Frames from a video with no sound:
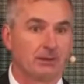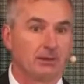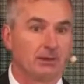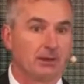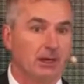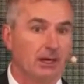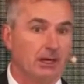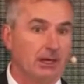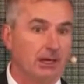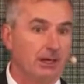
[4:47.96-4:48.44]

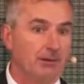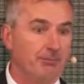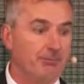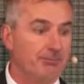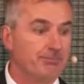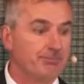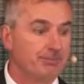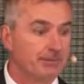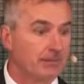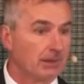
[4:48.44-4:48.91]
Um,
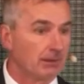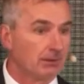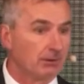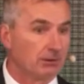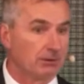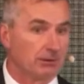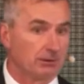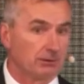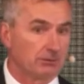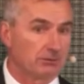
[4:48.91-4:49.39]

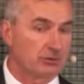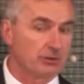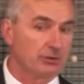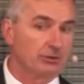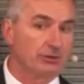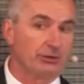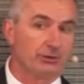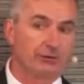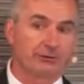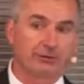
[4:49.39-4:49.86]
two
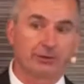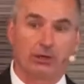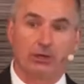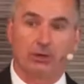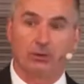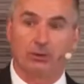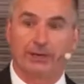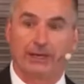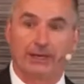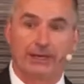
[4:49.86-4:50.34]
years
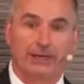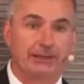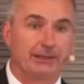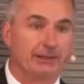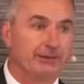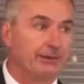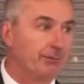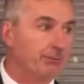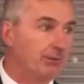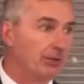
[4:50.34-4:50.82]
ago, we had
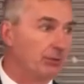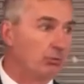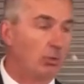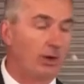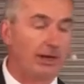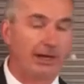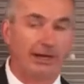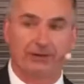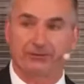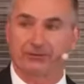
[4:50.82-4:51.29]
in the
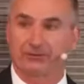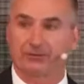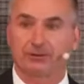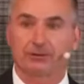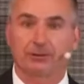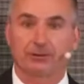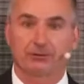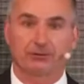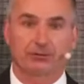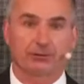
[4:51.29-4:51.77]
Midwest
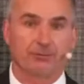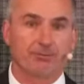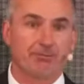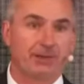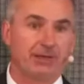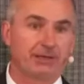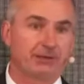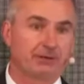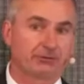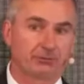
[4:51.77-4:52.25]
a
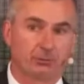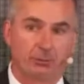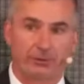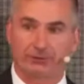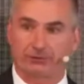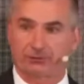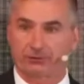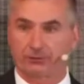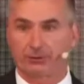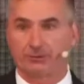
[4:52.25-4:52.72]
tremendous
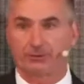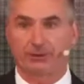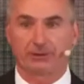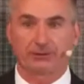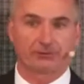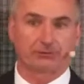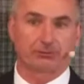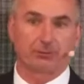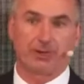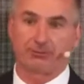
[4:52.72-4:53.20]
windstorm that
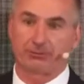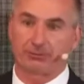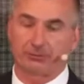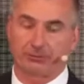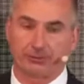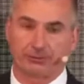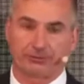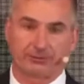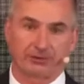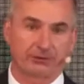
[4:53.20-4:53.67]
swept
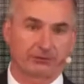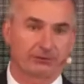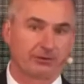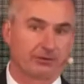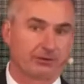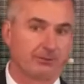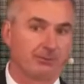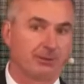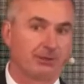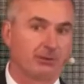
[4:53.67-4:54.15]
through a section
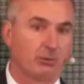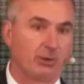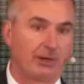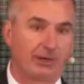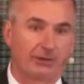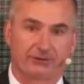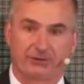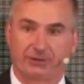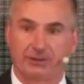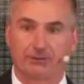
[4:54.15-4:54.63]
of the
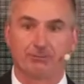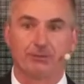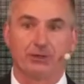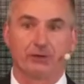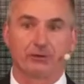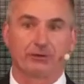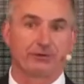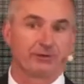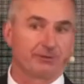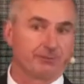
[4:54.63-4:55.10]
Midwest, hit
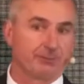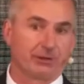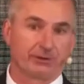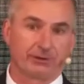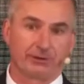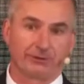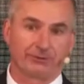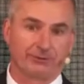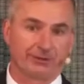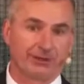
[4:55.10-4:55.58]
millions and
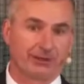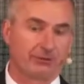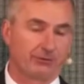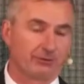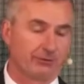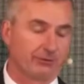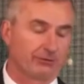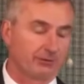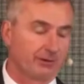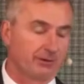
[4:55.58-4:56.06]
millions of
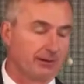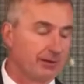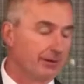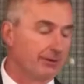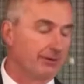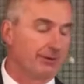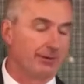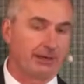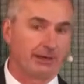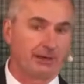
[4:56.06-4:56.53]
acres
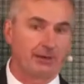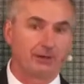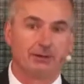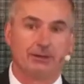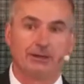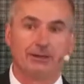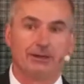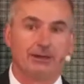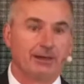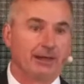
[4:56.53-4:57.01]
there,
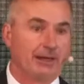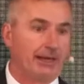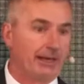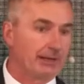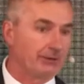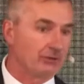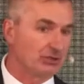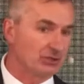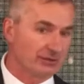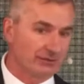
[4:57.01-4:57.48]

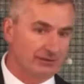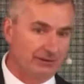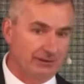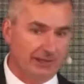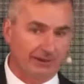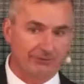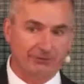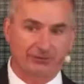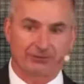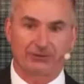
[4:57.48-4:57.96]
and just
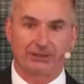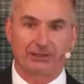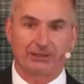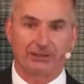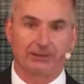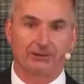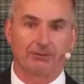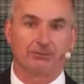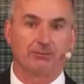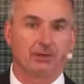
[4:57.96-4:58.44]

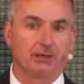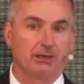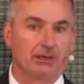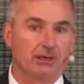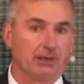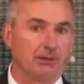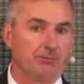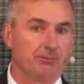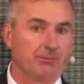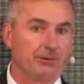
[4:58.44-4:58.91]
devastated
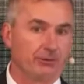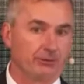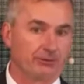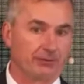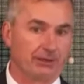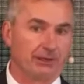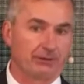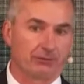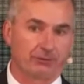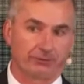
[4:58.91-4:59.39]
um, those
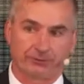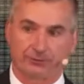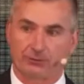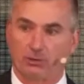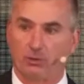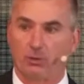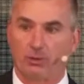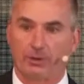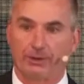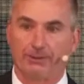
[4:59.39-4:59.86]
acres of
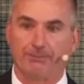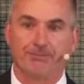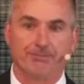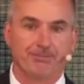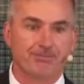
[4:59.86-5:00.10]
corn.